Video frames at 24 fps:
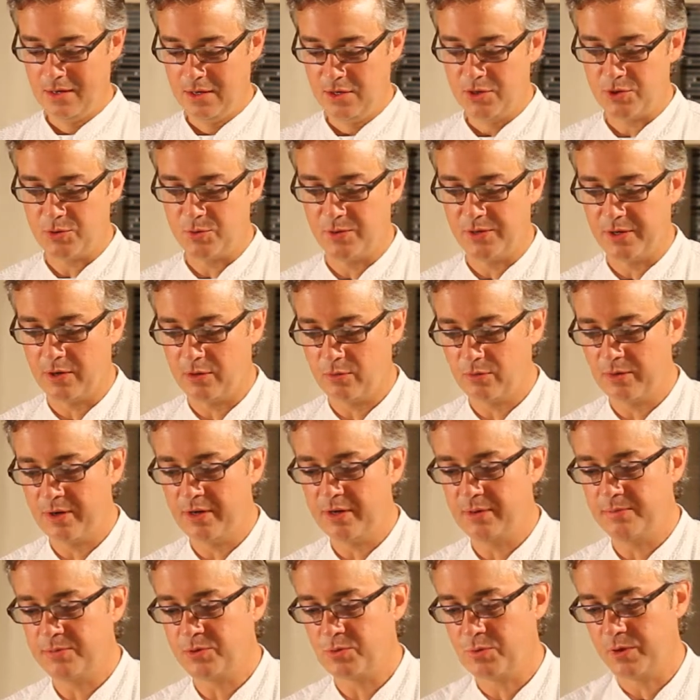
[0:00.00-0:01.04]
So with our
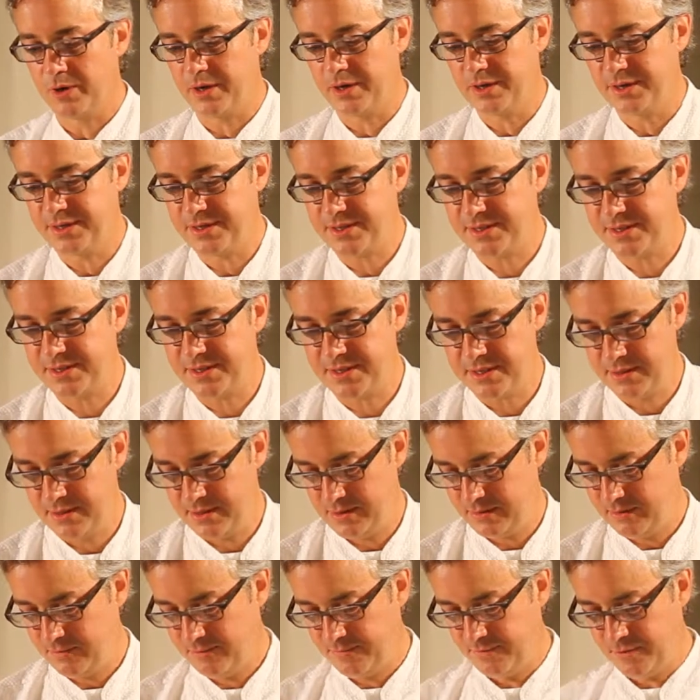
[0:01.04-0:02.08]
ribs, we're going to
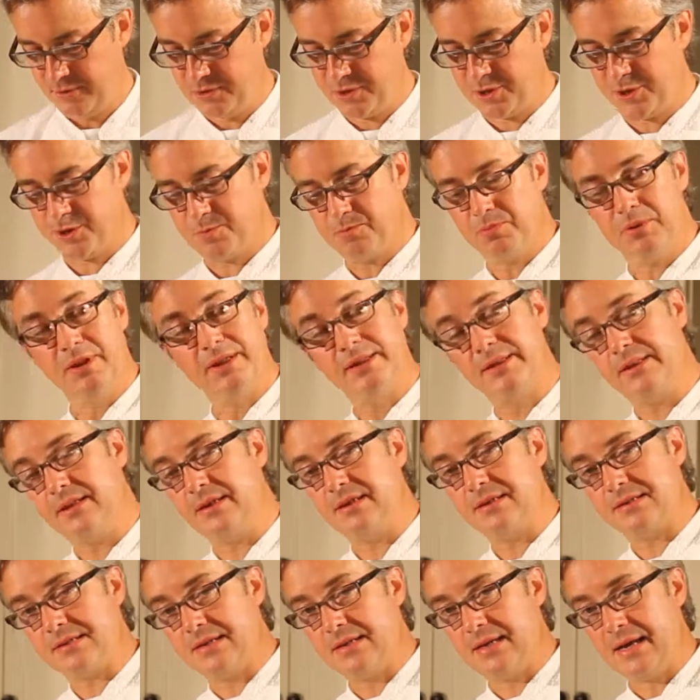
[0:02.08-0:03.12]
first split
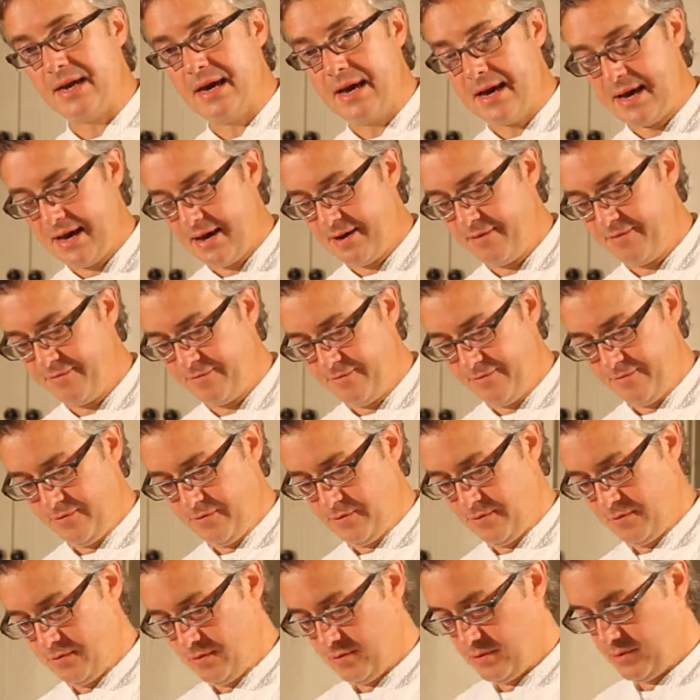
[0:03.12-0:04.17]
these in half,
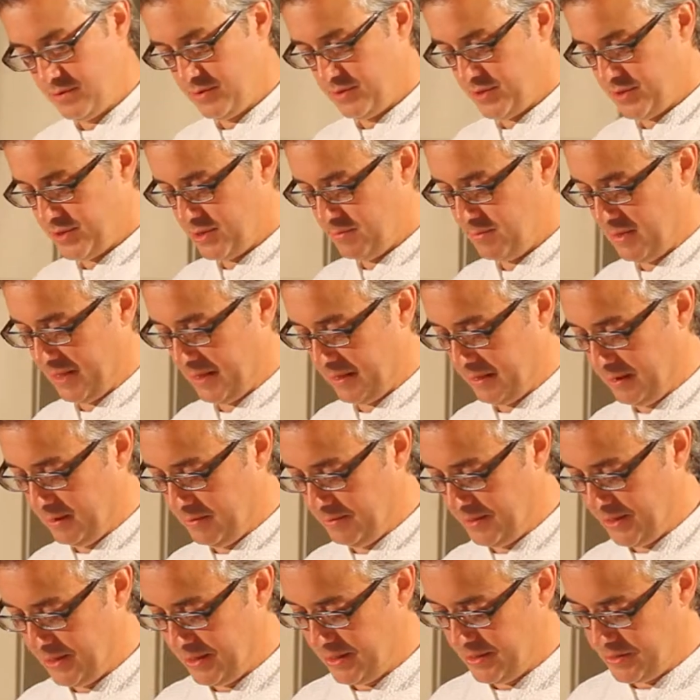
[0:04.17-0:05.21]
just to make it a little
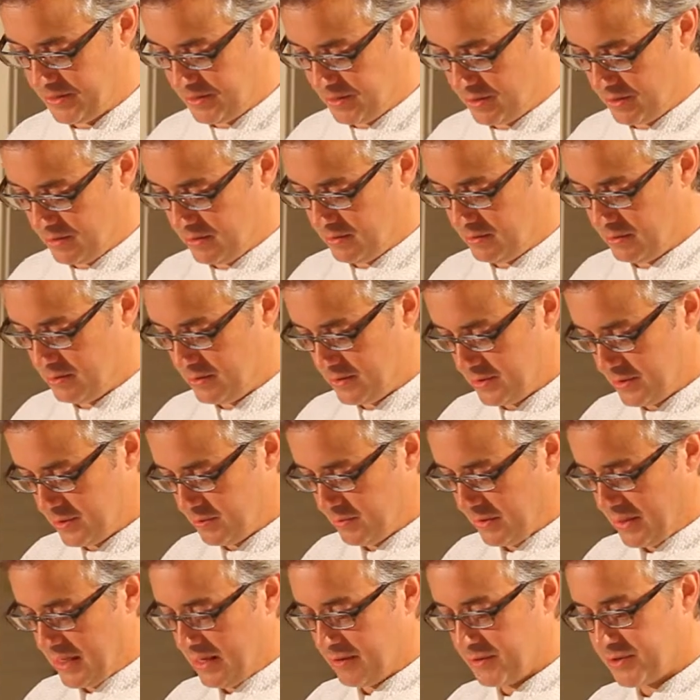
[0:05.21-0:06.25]
bit easier, to
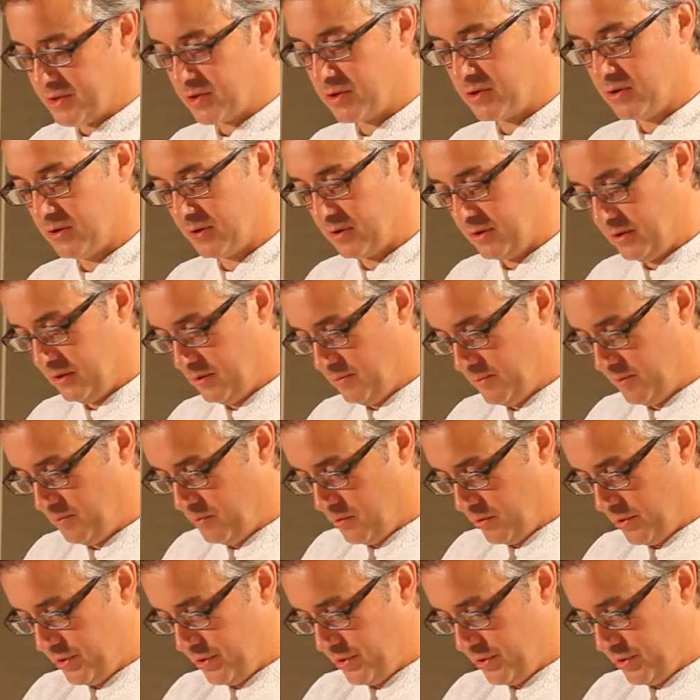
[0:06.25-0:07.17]
allow it to cook a little bit more